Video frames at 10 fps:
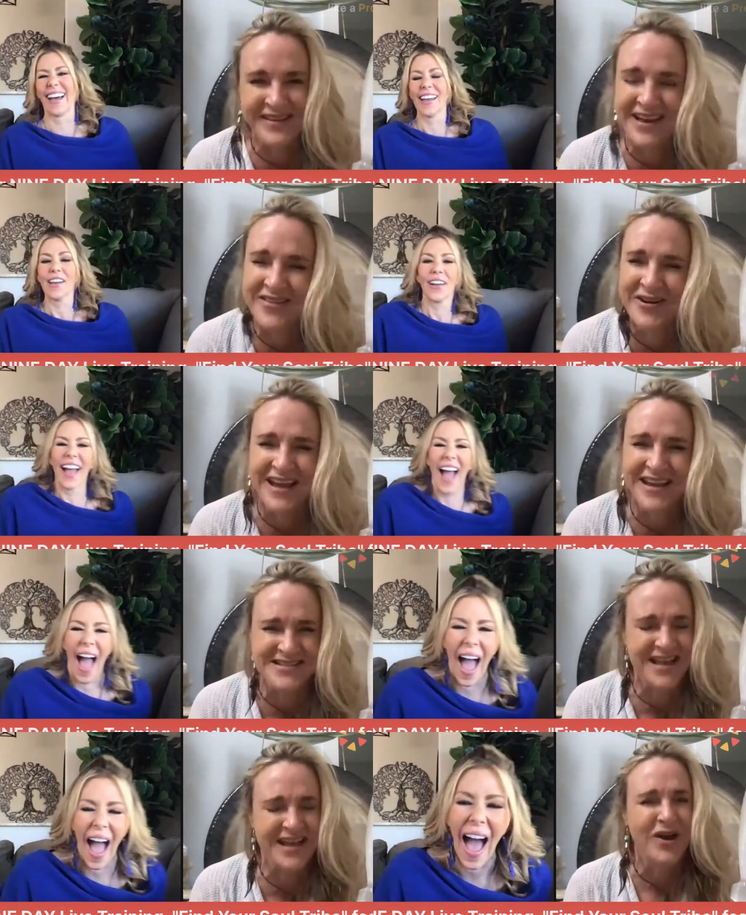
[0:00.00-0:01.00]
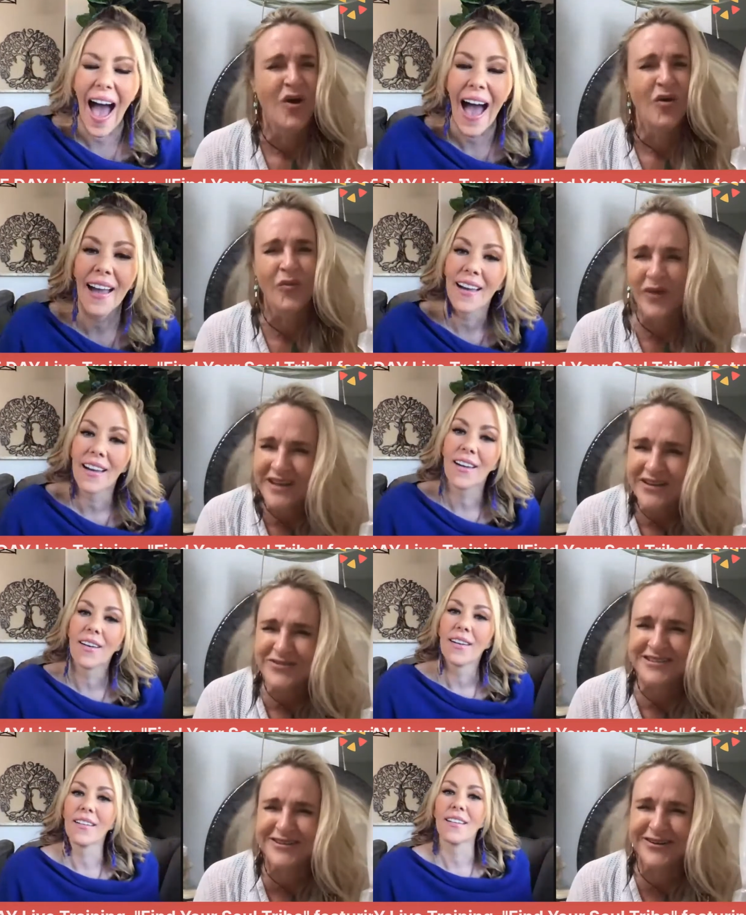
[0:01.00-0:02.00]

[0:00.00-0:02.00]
Speaker 1: other day. He's like, what do you do?